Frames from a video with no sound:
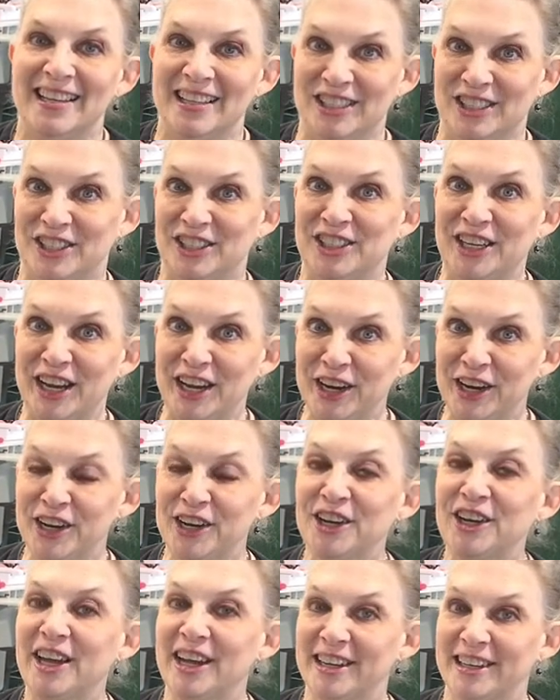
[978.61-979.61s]

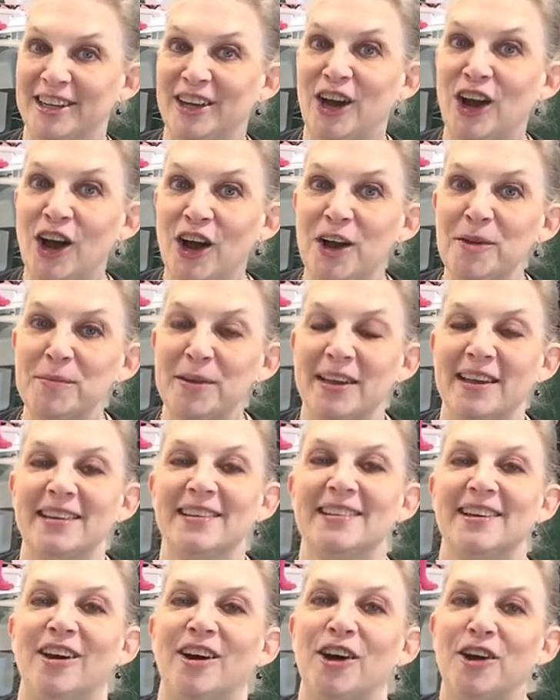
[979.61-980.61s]
share, and
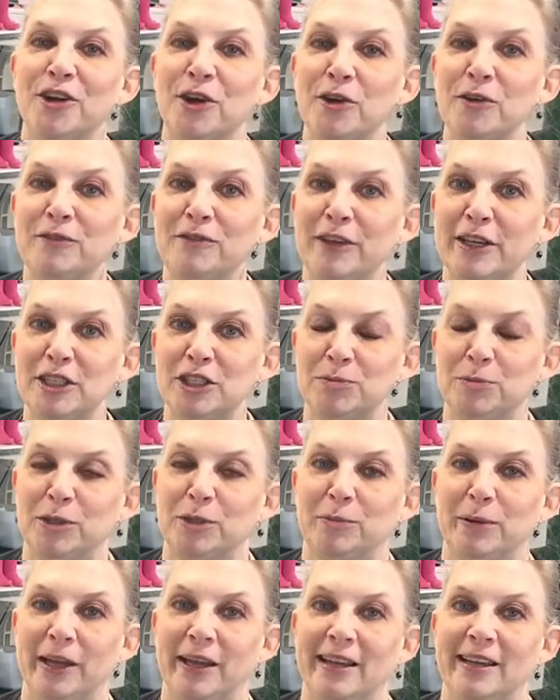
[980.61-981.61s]
comment on our Facebook
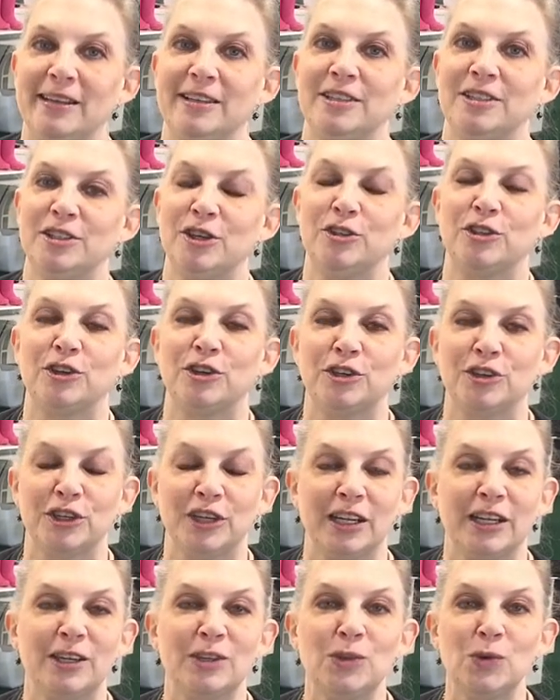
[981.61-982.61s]
page so that you're
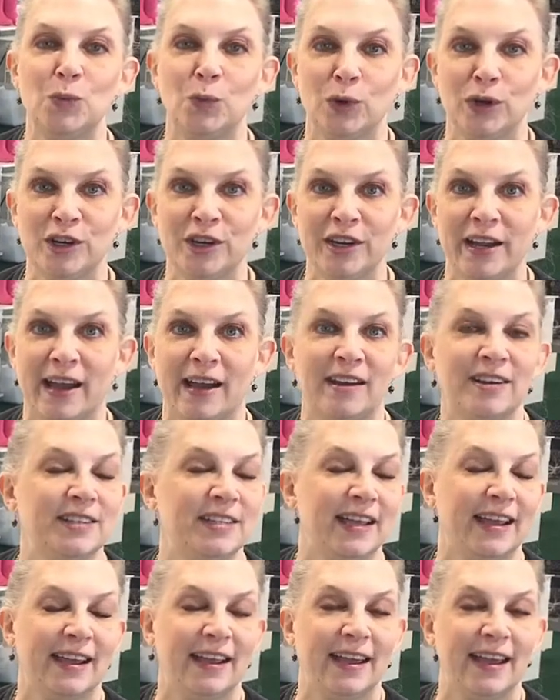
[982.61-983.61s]
getting the word out to